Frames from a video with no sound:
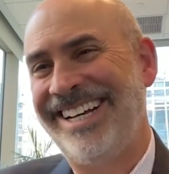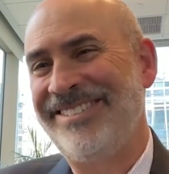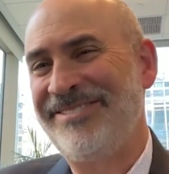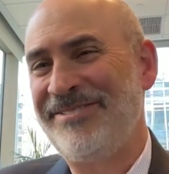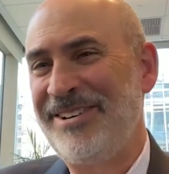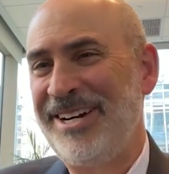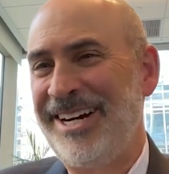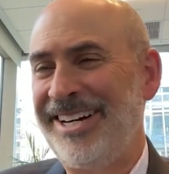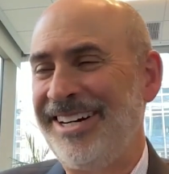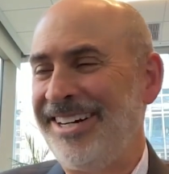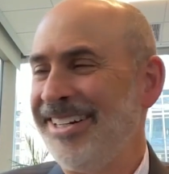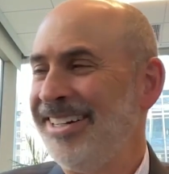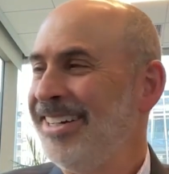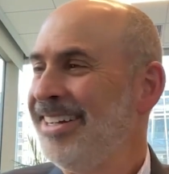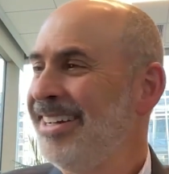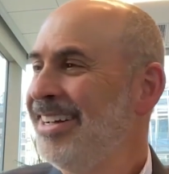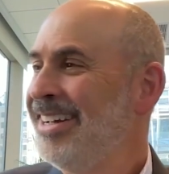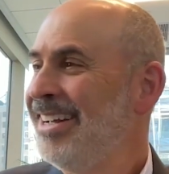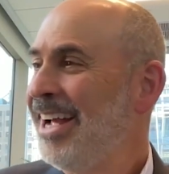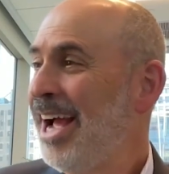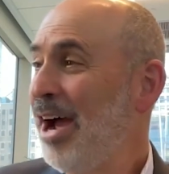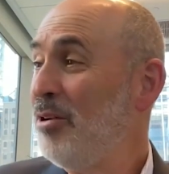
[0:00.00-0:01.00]
Well,
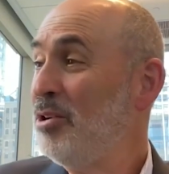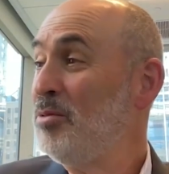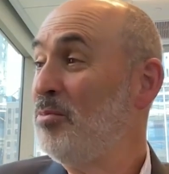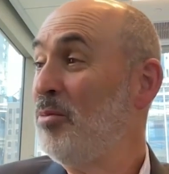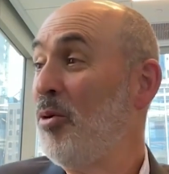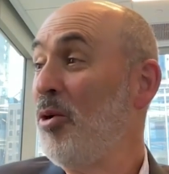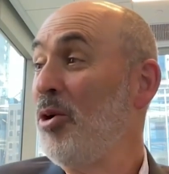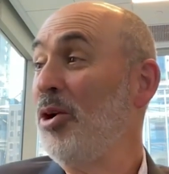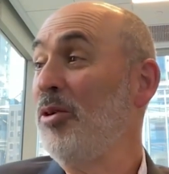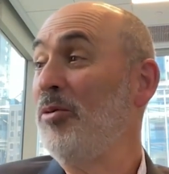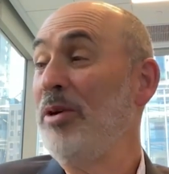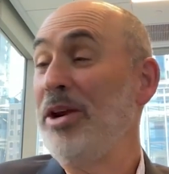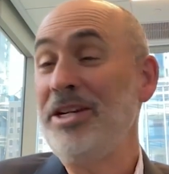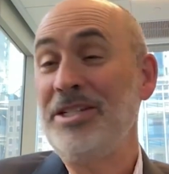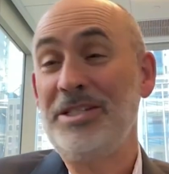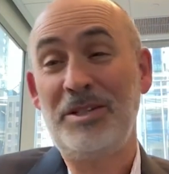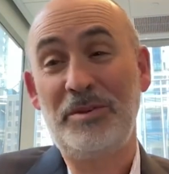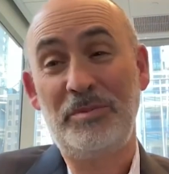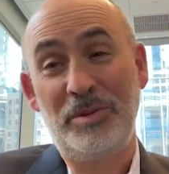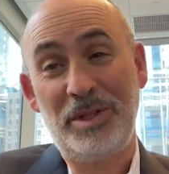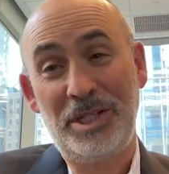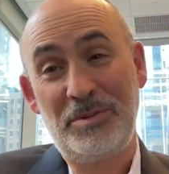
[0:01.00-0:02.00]
I was born and
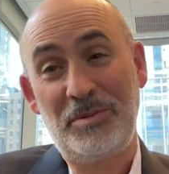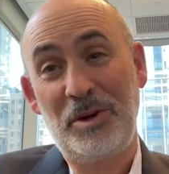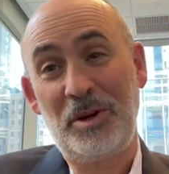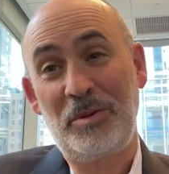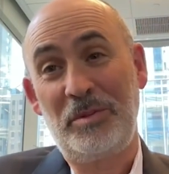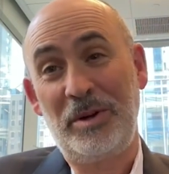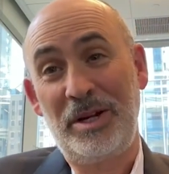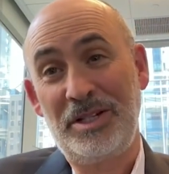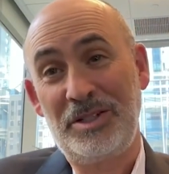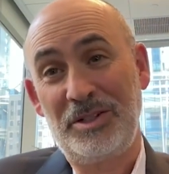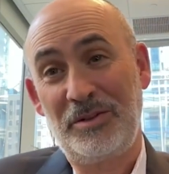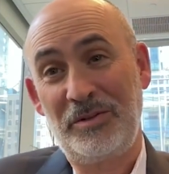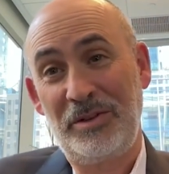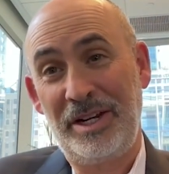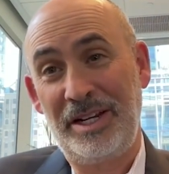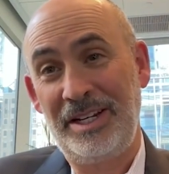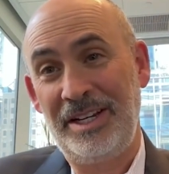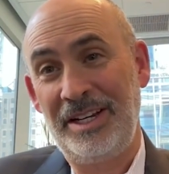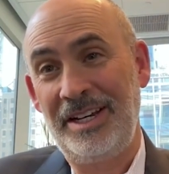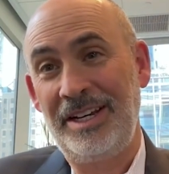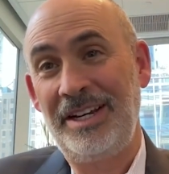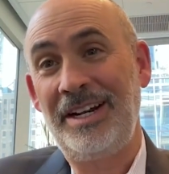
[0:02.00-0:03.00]
raised in Pittsburgh,
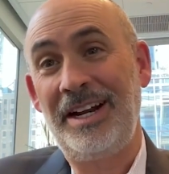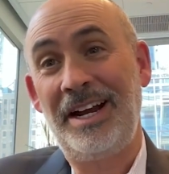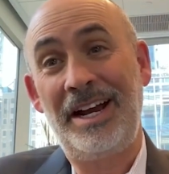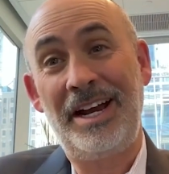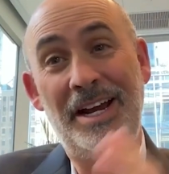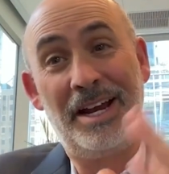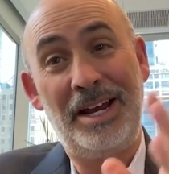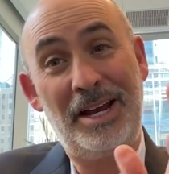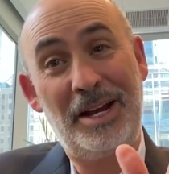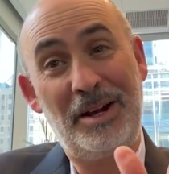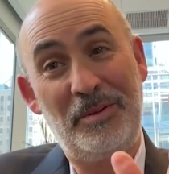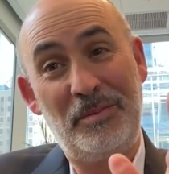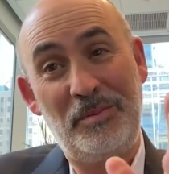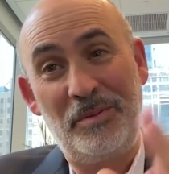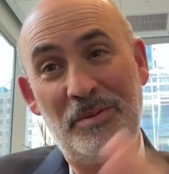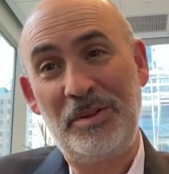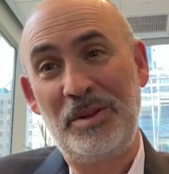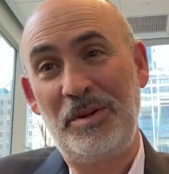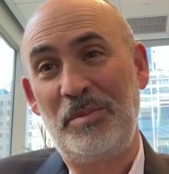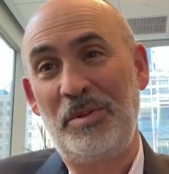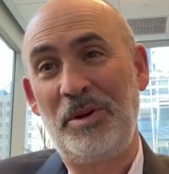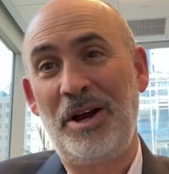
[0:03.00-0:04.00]
Pennsylvania, and I
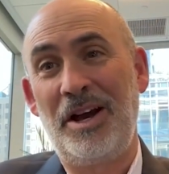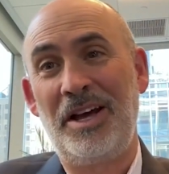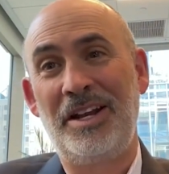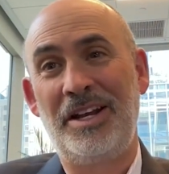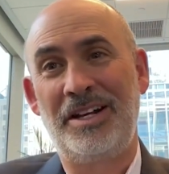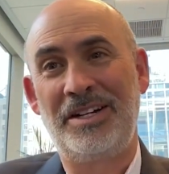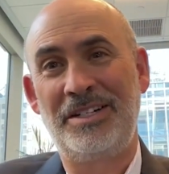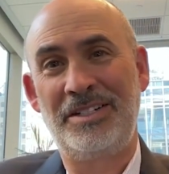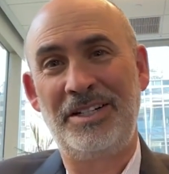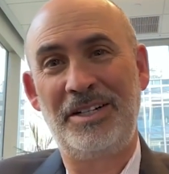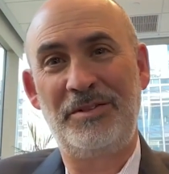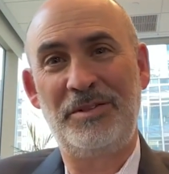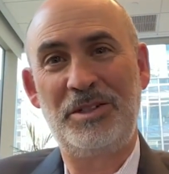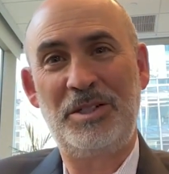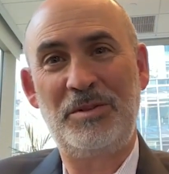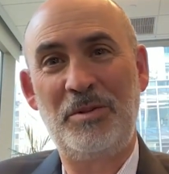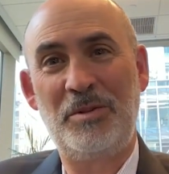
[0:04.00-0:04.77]
am the product of a